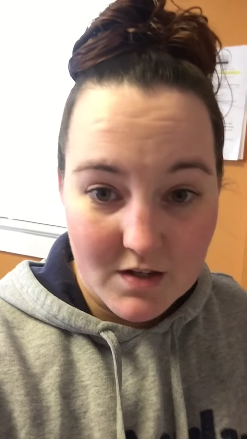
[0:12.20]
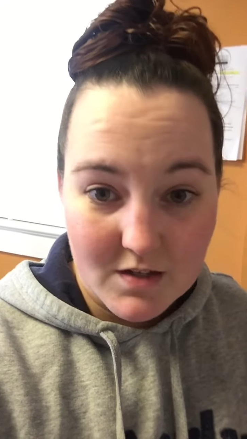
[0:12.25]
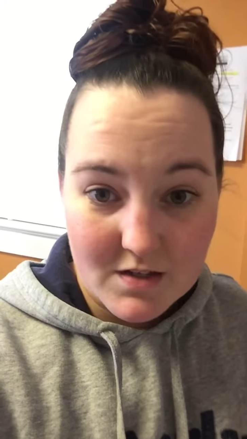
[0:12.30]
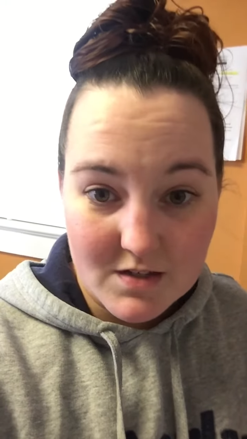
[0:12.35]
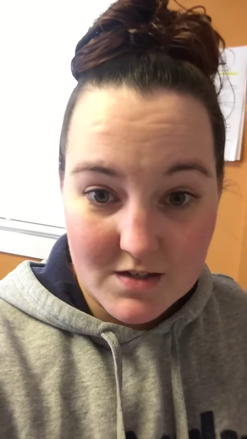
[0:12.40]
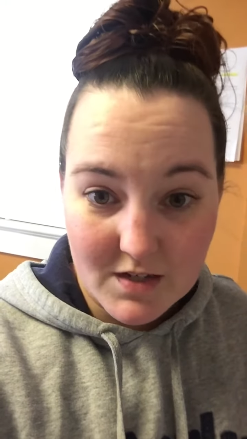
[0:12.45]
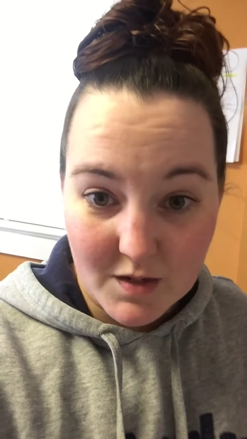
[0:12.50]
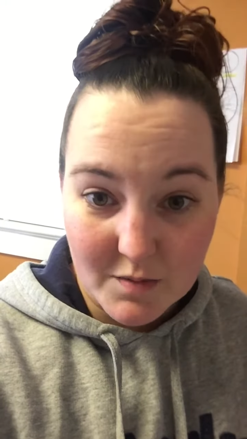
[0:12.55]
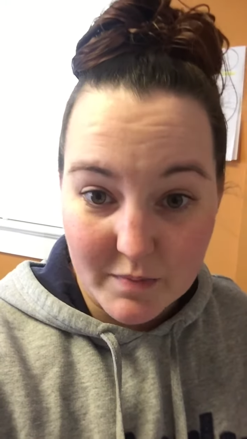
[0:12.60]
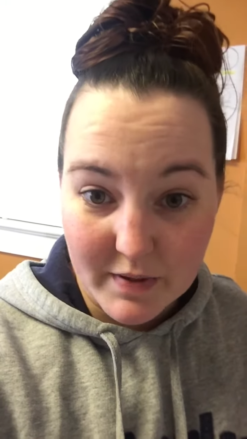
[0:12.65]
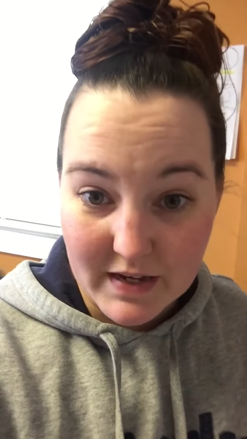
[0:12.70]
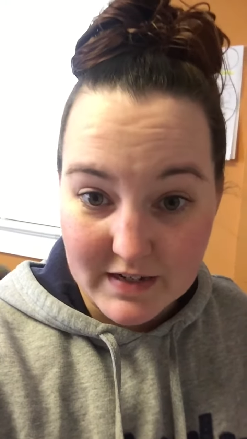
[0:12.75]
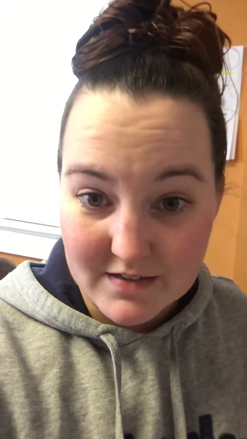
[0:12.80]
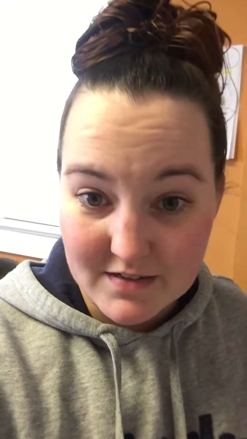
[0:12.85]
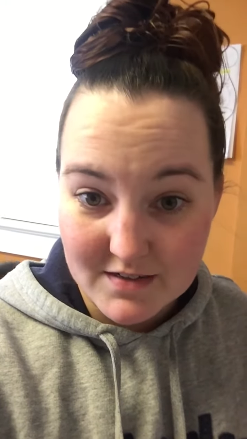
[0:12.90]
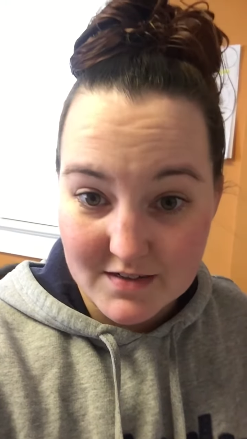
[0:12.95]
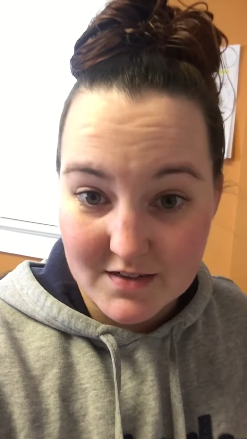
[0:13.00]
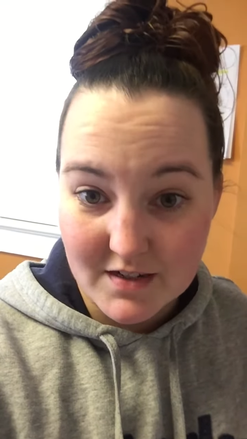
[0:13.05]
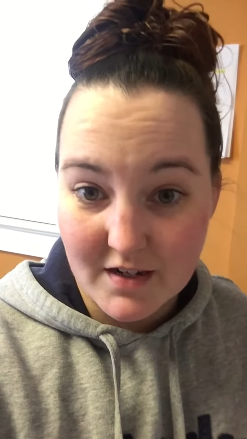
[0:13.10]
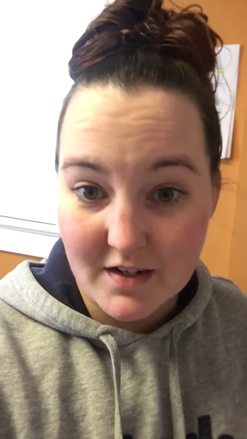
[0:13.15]
St.
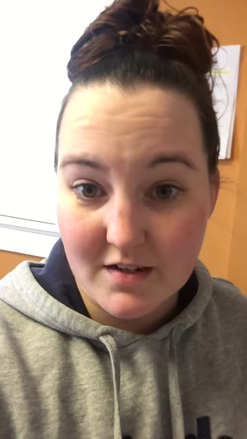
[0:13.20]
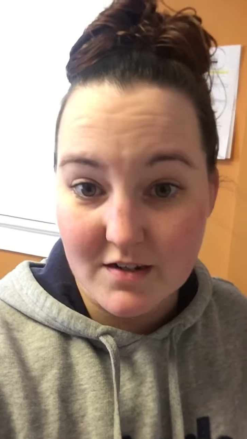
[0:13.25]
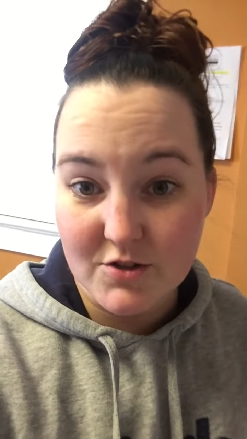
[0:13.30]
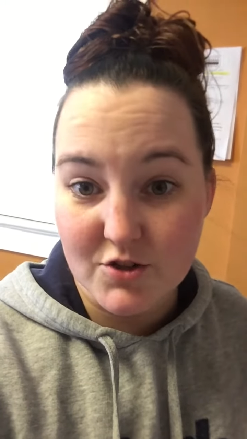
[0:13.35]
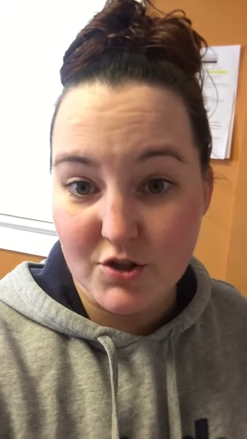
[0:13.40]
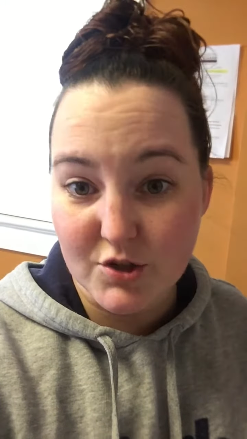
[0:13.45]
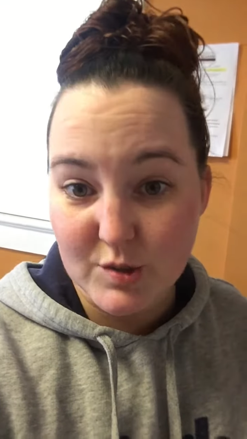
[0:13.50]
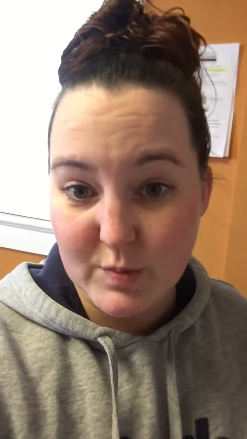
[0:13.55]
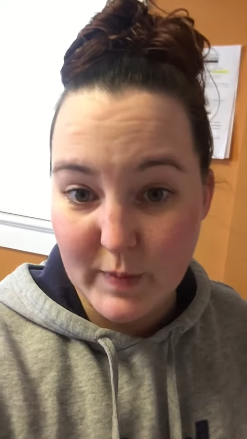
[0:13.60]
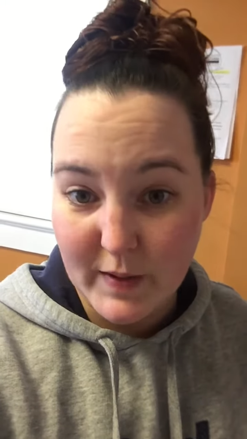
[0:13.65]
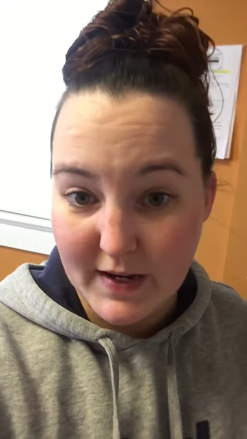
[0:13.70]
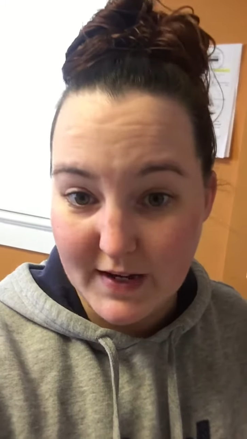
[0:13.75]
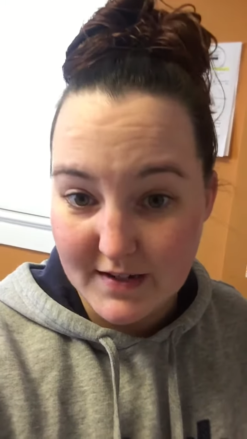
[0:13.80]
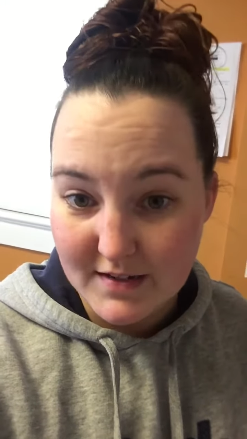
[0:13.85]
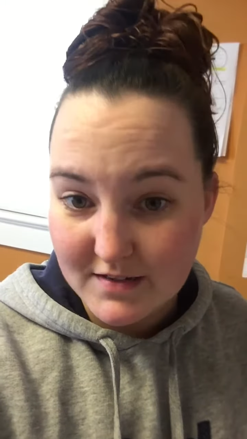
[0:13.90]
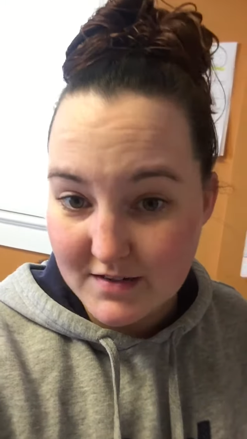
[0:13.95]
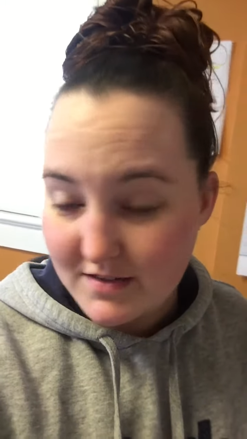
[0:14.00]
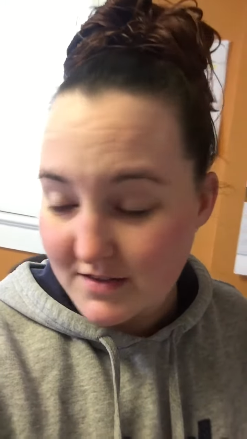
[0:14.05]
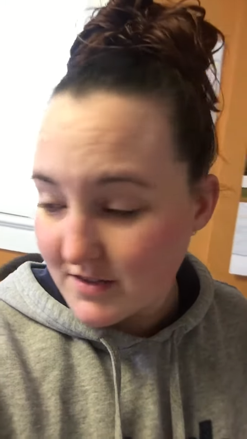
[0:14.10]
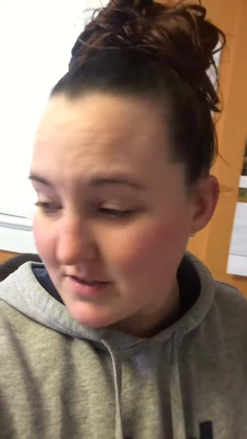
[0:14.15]
Paddy's Day just
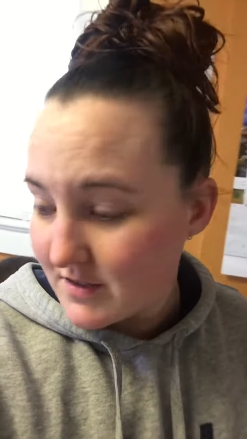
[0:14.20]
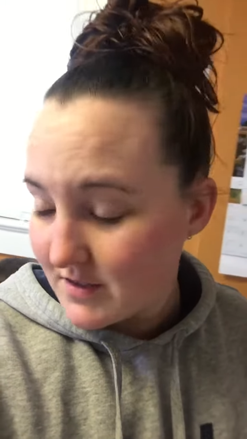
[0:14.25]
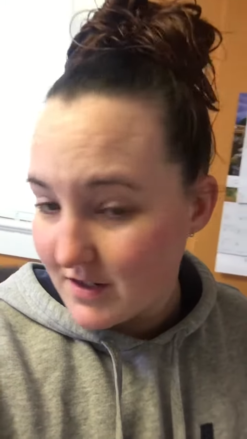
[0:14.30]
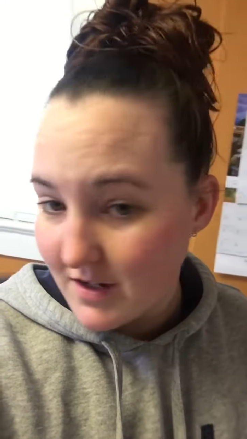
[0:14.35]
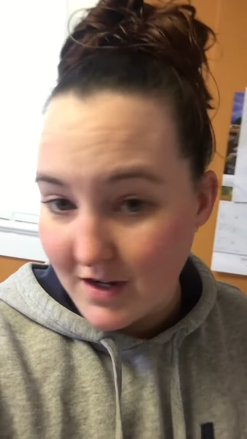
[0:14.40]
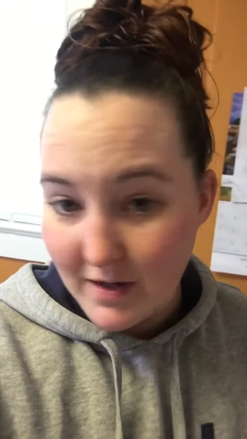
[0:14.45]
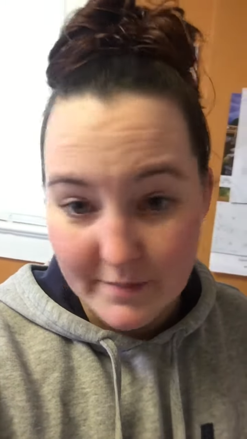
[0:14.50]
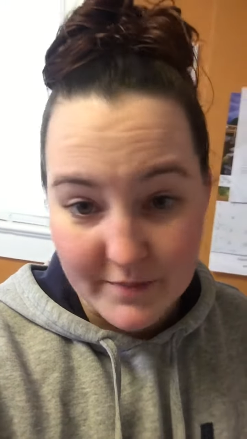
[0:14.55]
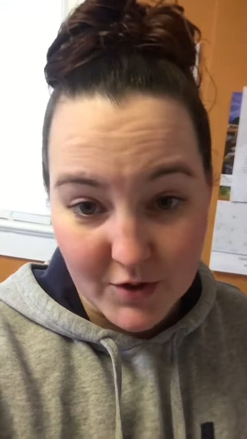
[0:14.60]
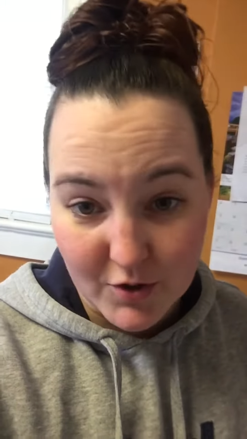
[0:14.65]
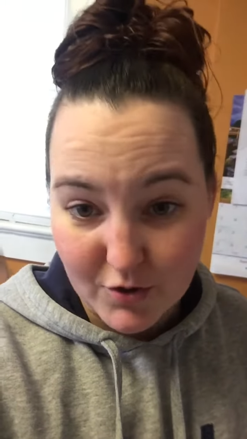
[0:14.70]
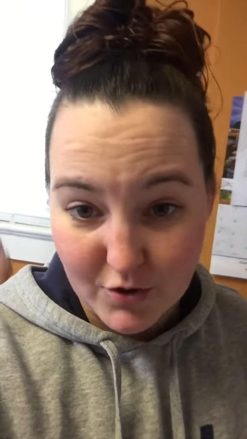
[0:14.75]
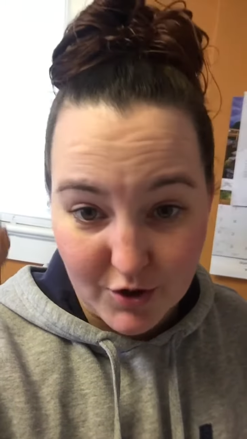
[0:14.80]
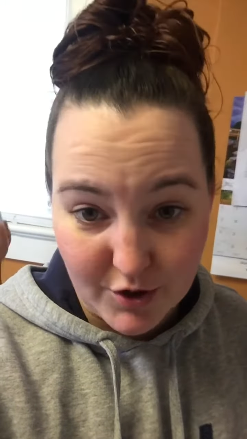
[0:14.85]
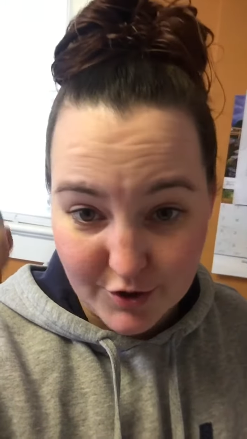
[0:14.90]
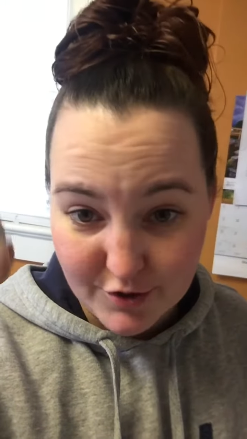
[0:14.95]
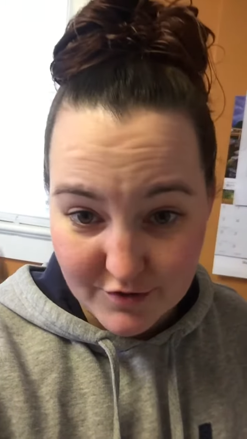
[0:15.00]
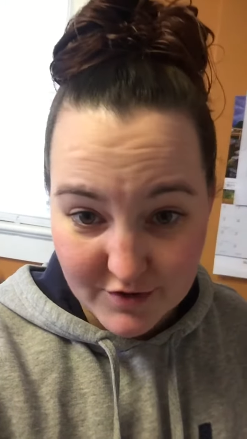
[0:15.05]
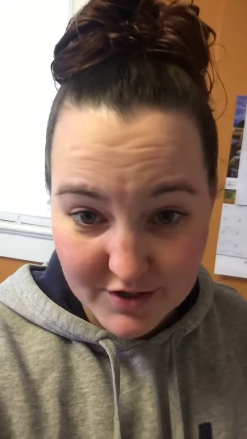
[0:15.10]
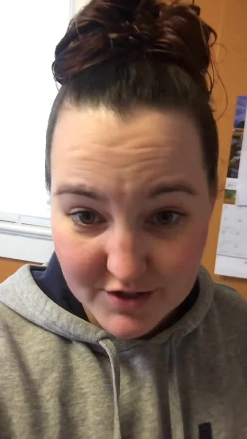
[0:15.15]
passed. I'm not
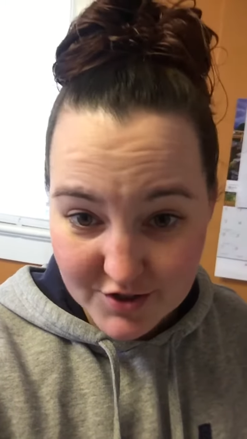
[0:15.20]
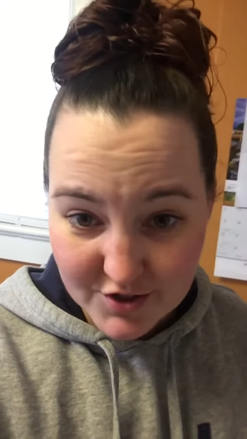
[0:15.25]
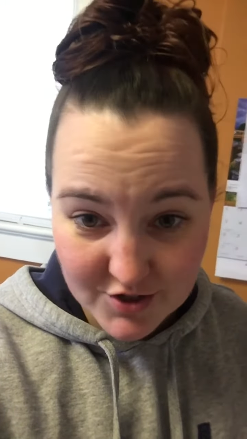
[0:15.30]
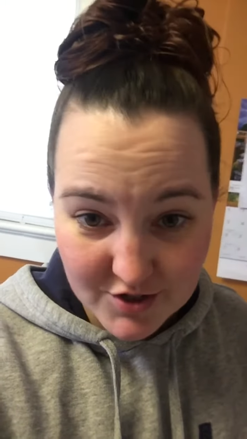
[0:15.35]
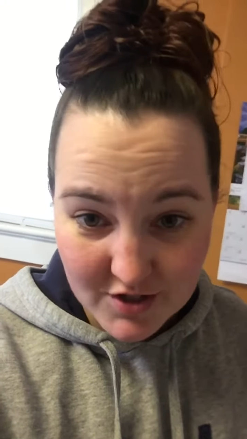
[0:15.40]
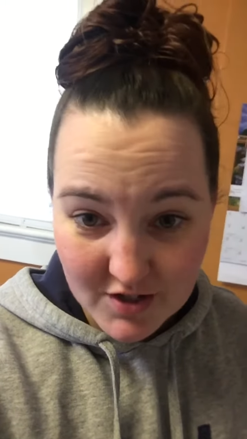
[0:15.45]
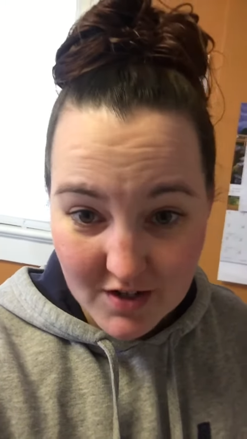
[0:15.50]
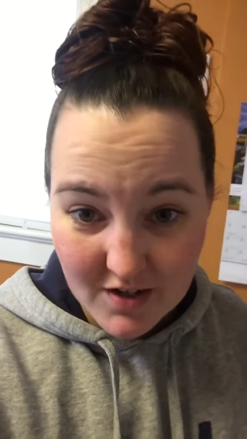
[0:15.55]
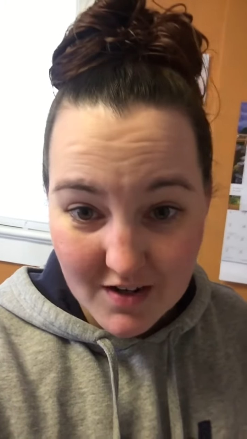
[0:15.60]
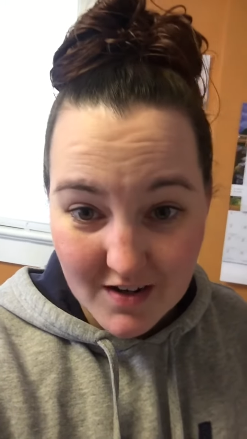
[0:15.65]
Irish.